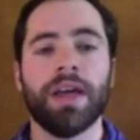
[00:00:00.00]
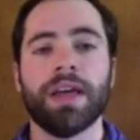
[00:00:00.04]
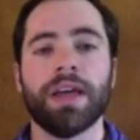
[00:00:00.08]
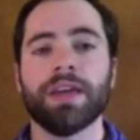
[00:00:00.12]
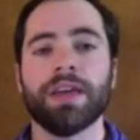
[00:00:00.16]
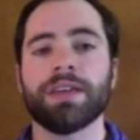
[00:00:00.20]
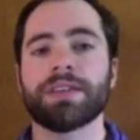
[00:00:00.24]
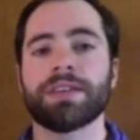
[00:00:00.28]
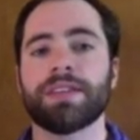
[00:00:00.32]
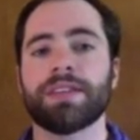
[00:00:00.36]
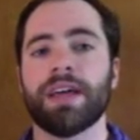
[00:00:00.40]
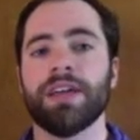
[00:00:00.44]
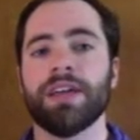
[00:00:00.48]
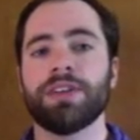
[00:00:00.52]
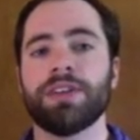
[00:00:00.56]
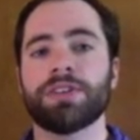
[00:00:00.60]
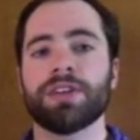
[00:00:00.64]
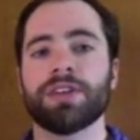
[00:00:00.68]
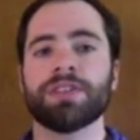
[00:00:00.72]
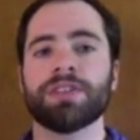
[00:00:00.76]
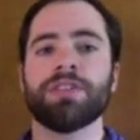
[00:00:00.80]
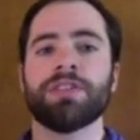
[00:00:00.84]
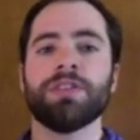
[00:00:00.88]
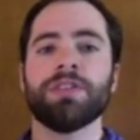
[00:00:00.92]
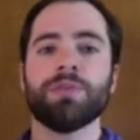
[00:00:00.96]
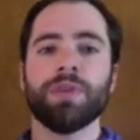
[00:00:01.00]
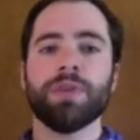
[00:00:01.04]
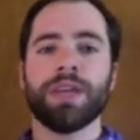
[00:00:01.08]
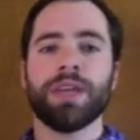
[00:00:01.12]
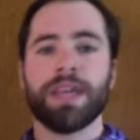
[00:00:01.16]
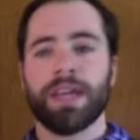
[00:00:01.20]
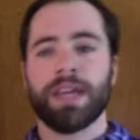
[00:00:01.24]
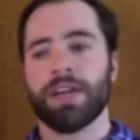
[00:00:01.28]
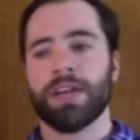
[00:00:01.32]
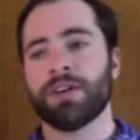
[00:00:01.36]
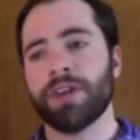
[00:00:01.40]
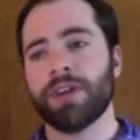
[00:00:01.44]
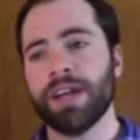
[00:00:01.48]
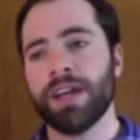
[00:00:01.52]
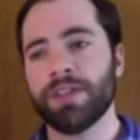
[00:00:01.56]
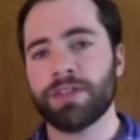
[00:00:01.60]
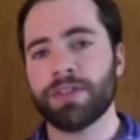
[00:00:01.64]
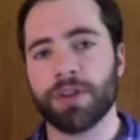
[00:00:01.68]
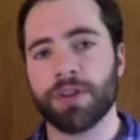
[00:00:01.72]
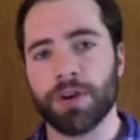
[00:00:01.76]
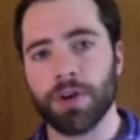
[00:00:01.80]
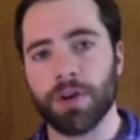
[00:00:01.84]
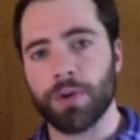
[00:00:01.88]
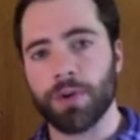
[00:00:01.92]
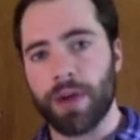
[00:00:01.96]
is that just as we iterate the
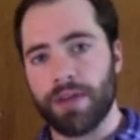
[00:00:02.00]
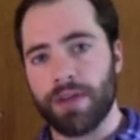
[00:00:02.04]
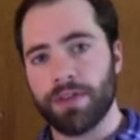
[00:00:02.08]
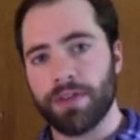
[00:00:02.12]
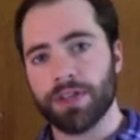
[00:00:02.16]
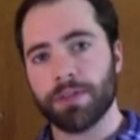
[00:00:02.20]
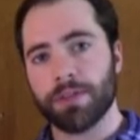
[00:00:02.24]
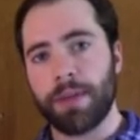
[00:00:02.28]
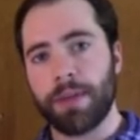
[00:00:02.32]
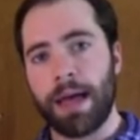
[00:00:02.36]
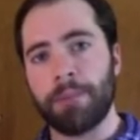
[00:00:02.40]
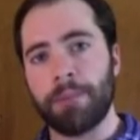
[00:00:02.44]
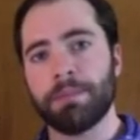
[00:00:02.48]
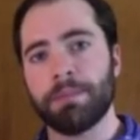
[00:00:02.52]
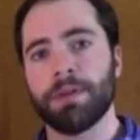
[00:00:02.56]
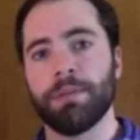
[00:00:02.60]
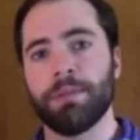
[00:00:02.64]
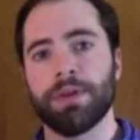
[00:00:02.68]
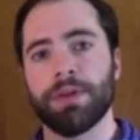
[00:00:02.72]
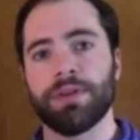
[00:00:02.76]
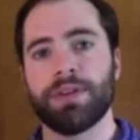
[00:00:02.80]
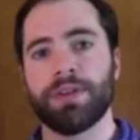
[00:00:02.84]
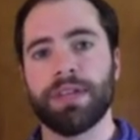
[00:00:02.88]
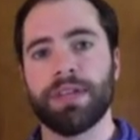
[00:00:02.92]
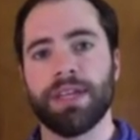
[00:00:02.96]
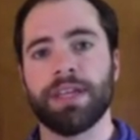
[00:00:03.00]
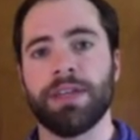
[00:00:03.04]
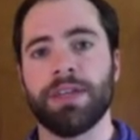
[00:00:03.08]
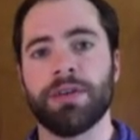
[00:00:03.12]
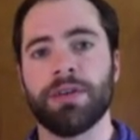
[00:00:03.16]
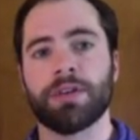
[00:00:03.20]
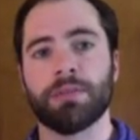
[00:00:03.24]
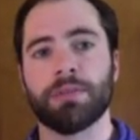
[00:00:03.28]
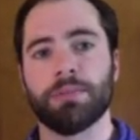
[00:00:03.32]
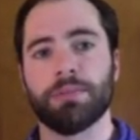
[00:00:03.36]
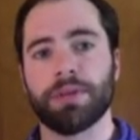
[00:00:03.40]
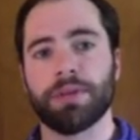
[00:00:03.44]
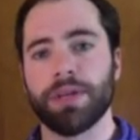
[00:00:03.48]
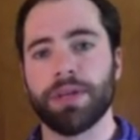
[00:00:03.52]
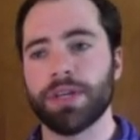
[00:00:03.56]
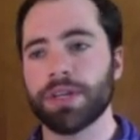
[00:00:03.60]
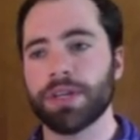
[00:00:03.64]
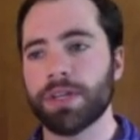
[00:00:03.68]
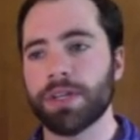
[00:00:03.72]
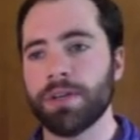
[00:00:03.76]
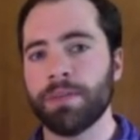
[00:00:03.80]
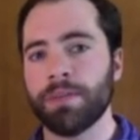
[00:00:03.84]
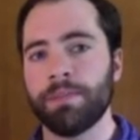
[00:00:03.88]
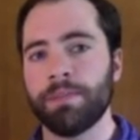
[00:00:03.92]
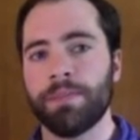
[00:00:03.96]
Hurewicz map to build TQ
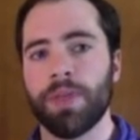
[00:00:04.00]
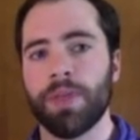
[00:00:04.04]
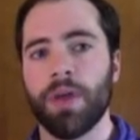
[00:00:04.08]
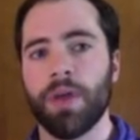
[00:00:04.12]
completion,